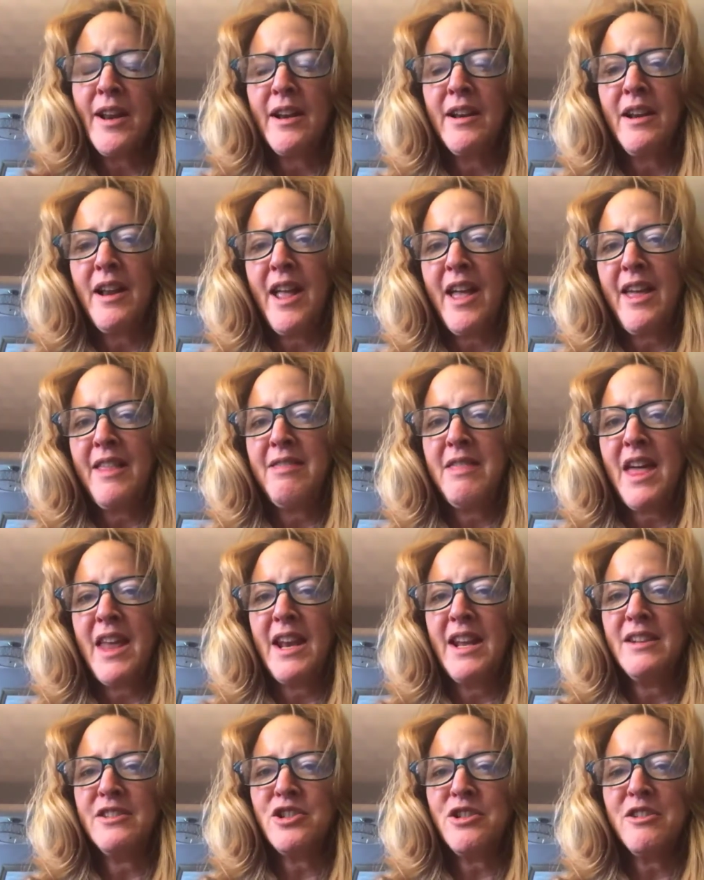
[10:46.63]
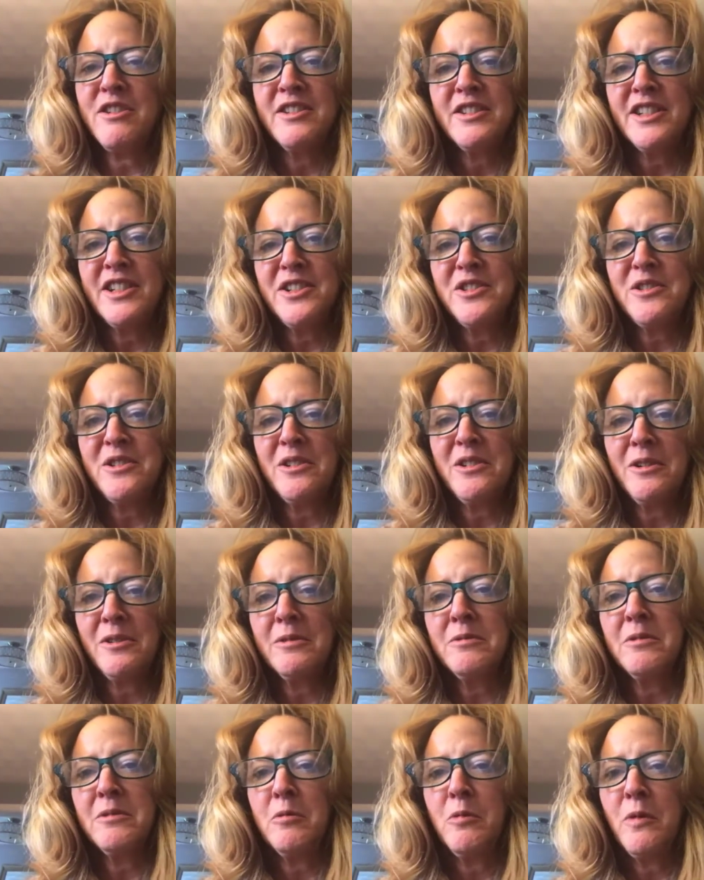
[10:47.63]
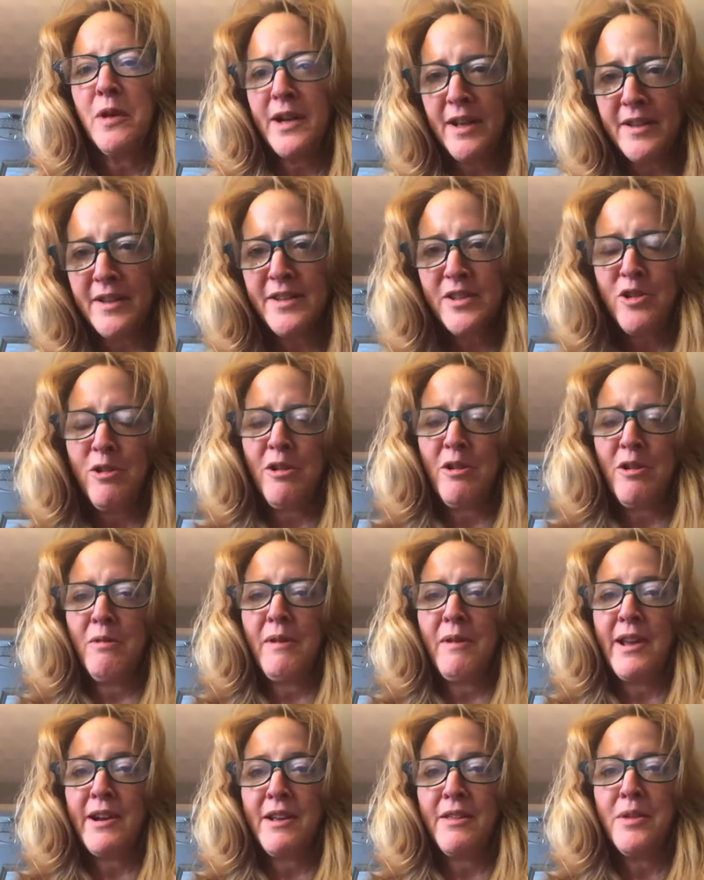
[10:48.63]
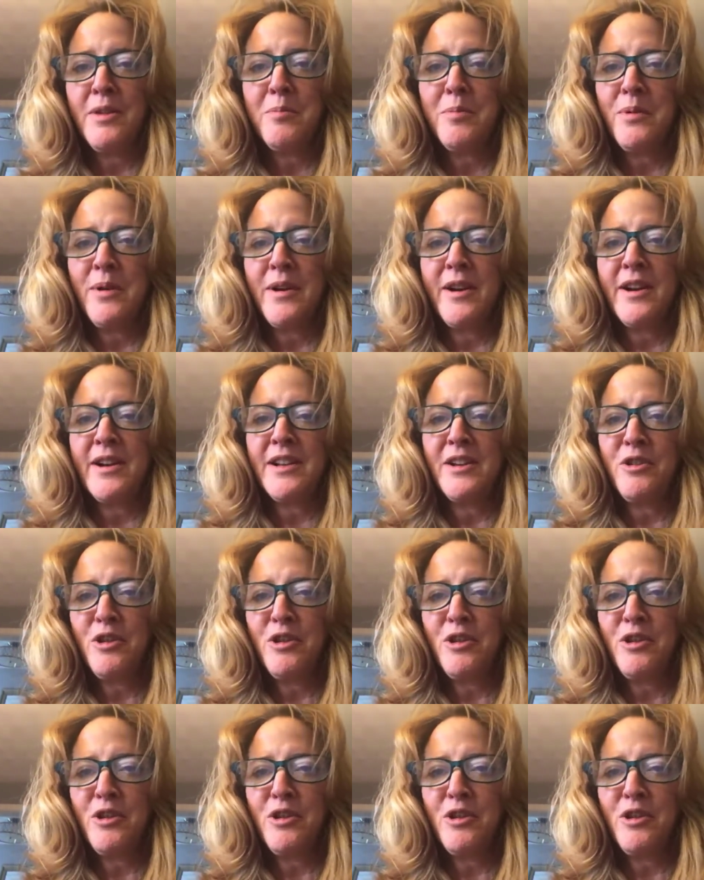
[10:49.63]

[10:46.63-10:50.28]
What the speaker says: And then it turned into, what else are you going to write on the board?